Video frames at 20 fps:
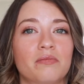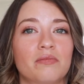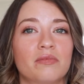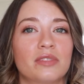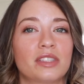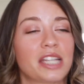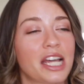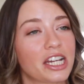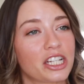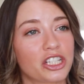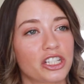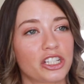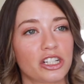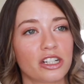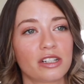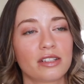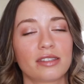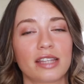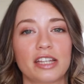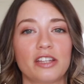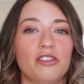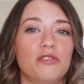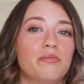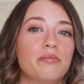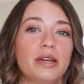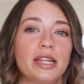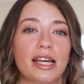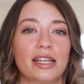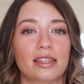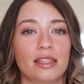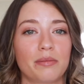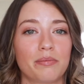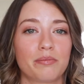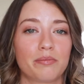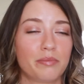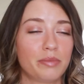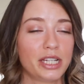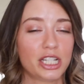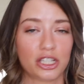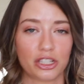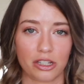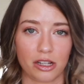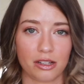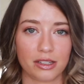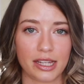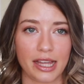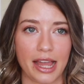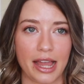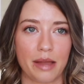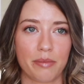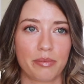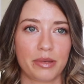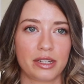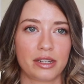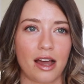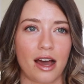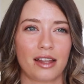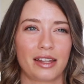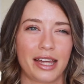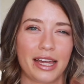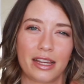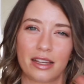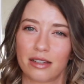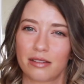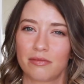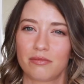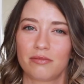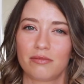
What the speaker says: texture that you've been at the beach all day, but not like